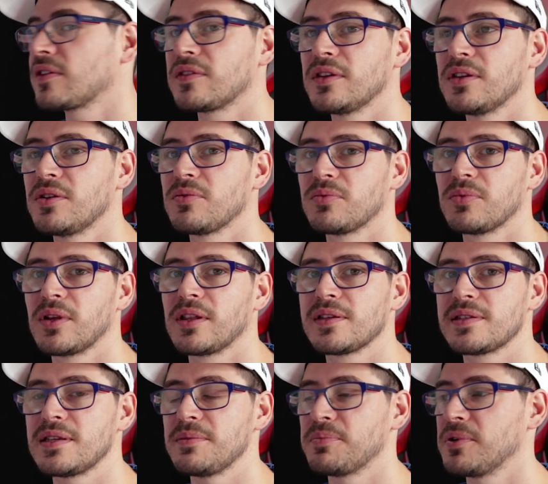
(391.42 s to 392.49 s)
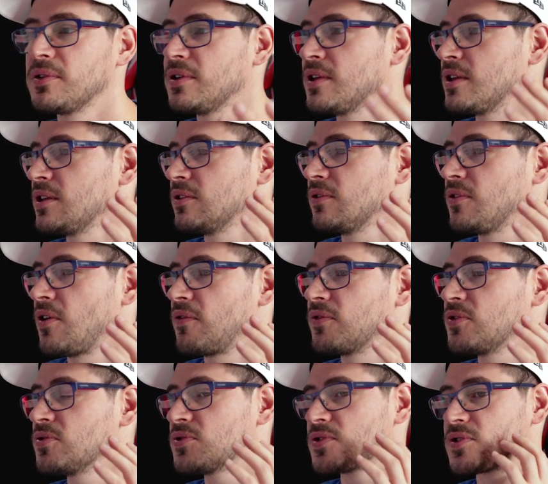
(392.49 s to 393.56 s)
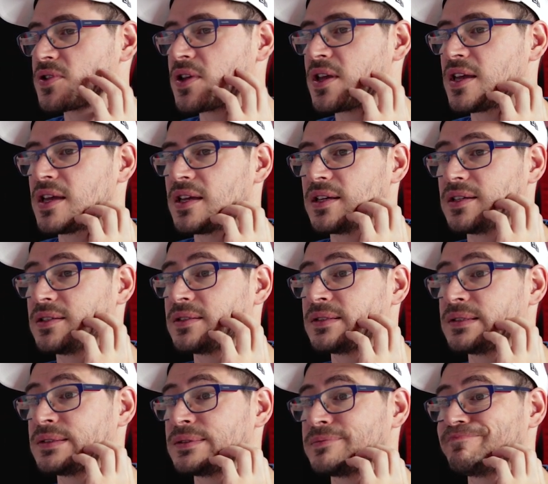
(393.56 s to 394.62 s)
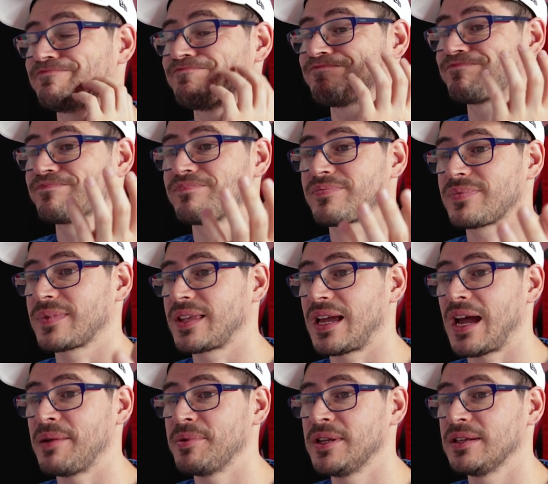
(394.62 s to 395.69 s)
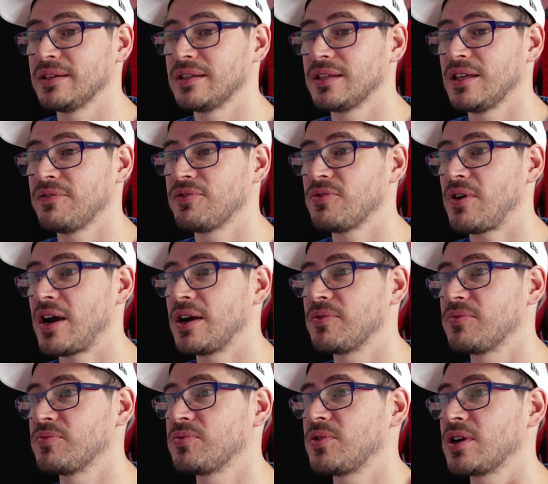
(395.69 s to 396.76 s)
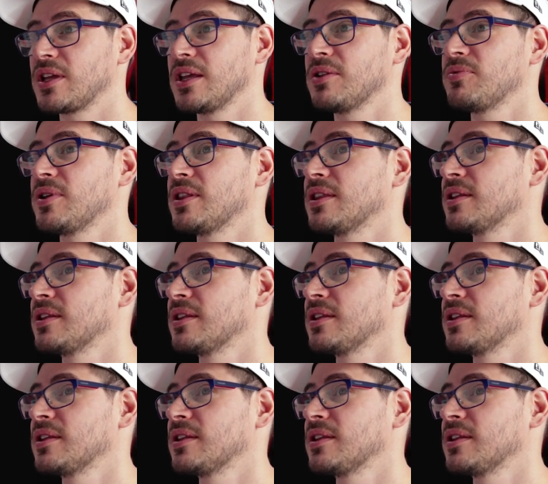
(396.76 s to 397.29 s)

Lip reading: can see, really simple of use. I mean, if you are working with